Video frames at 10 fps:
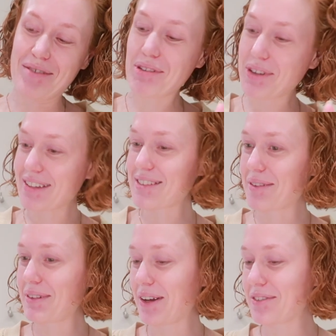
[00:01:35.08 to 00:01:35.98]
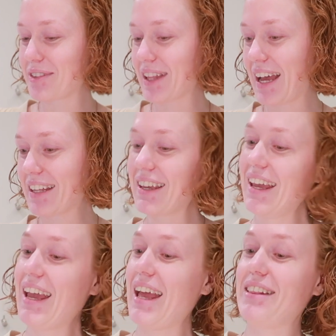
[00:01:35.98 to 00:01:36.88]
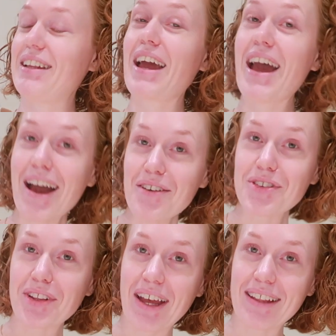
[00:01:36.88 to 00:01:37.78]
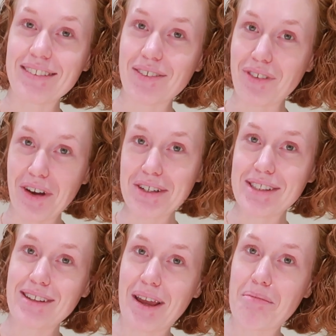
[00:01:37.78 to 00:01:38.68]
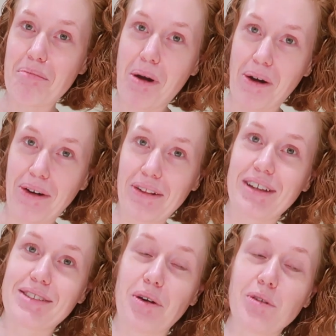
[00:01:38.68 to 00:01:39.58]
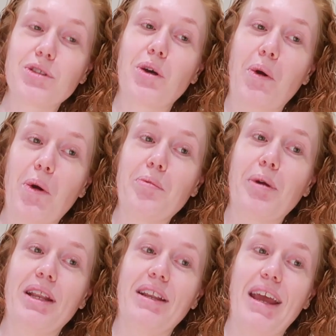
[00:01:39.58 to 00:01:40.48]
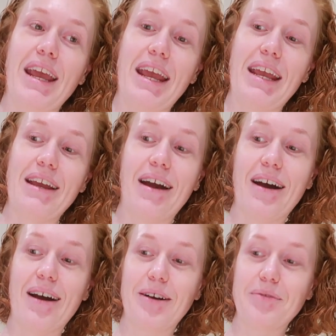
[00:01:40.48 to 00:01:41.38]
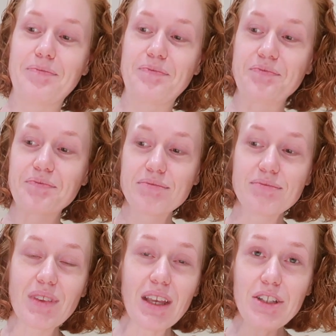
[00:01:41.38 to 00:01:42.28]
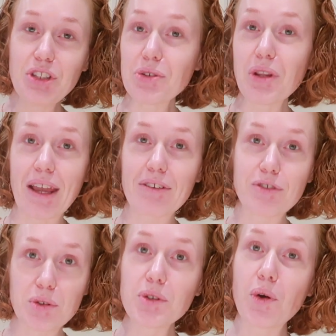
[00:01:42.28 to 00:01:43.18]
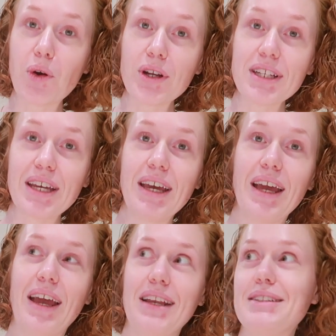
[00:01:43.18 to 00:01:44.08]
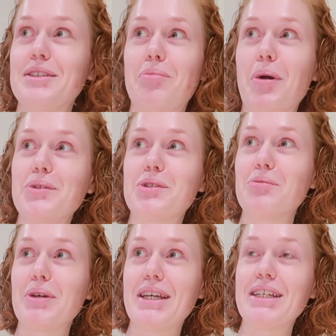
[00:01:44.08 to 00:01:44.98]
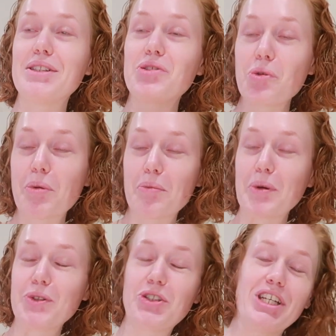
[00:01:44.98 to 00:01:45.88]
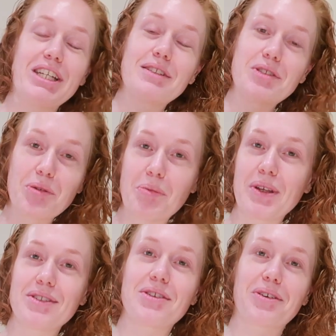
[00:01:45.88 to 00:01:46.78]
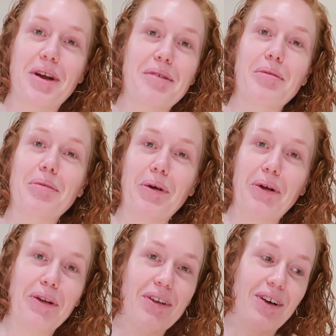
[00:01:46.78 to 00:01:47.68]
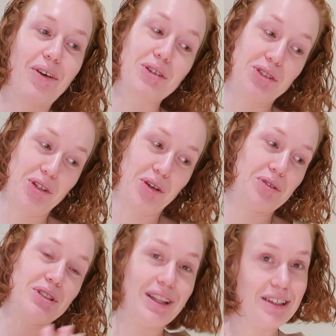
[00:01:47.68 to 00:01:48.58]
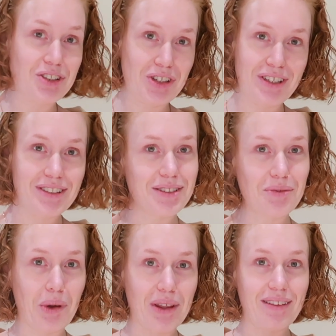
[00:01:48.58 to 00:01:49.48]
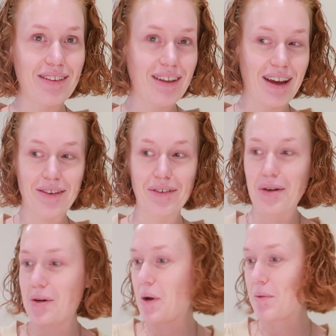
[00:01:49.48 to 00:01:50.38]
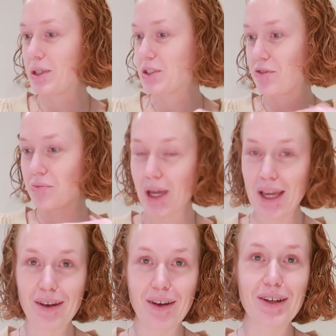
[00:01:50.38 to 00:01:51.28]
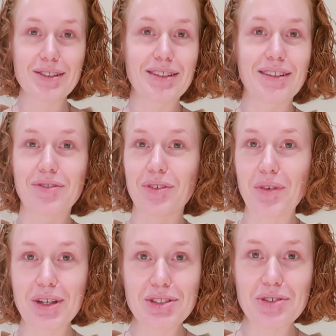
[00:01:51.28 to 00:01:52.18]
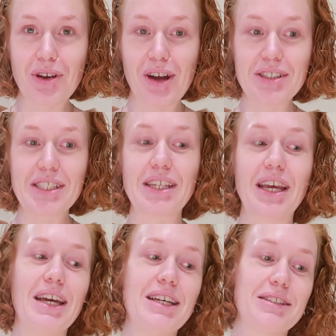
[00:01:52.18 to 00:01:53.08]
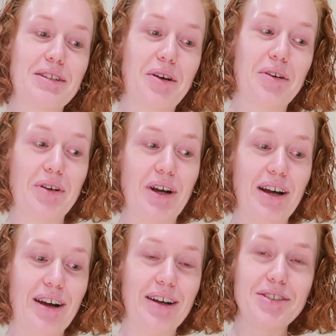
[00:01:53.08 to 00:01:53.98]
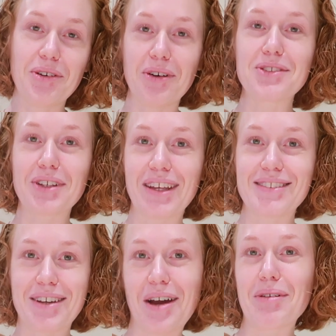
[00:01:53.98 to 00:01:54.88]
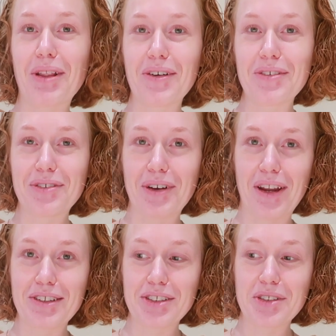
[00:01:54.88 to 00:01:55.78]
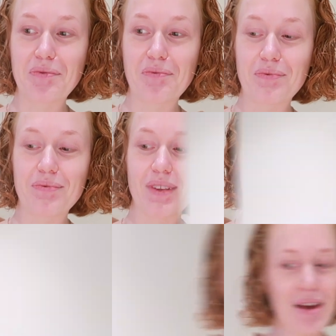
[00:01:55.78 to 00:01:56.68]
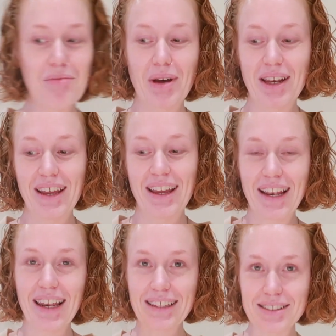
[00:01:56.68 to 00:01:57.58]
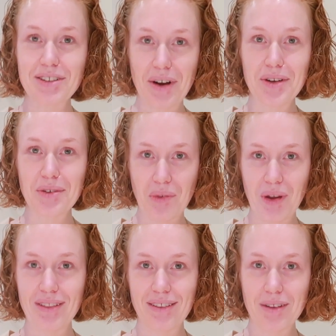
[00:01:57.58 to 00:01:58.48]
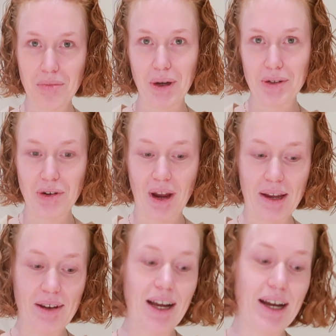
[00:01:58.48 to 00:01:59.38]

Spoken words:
you get to come along for that. And then after that, the very same mall has also opened a new like food court, and it's supposed to be super bougie, super Instagrammable, also delicious, with, I don't know, a bunch of bakers and different restaurants. So you also get to come along for lunch. But let's start with the blow dry.